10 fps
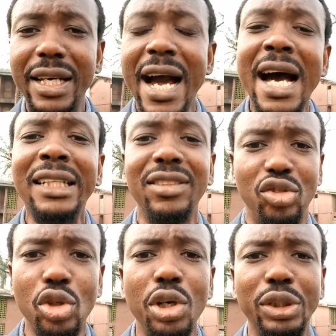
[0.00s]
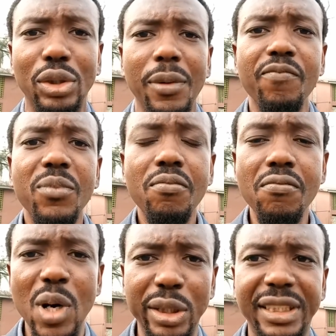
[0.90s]
God told
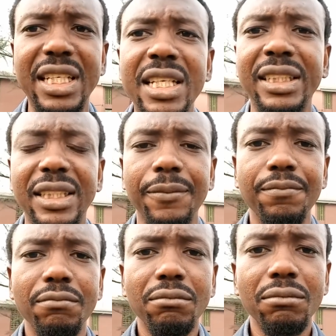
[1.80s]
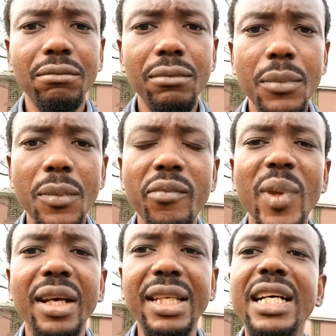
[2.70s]
Moses
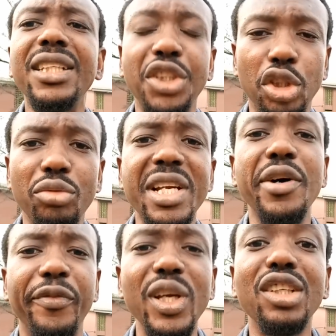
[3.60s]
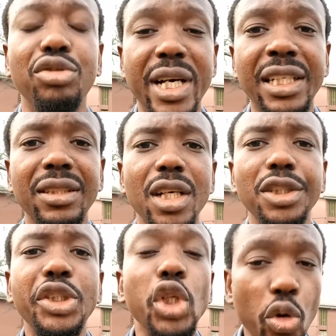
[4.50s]
that the children of Israel
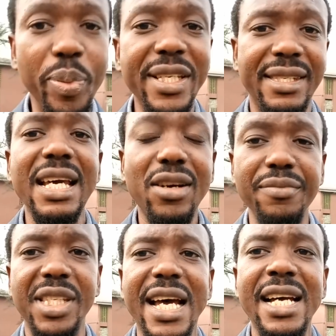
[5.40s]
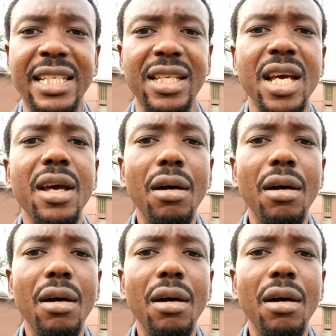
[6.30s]
should be circumcised.